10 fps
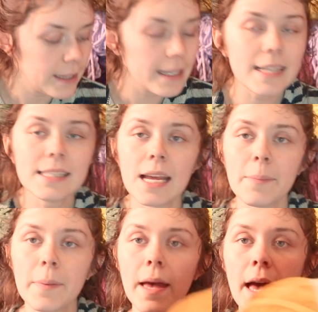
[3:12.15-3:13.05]
Next
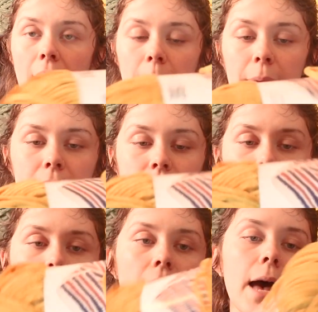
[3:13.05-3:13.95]
up, I picked
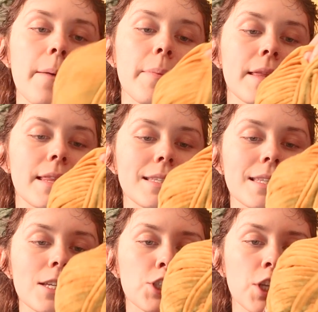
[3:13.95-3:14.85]
up
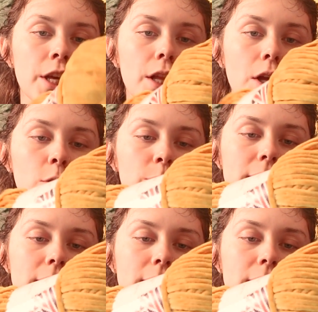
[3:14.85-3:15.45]
this Chenille Home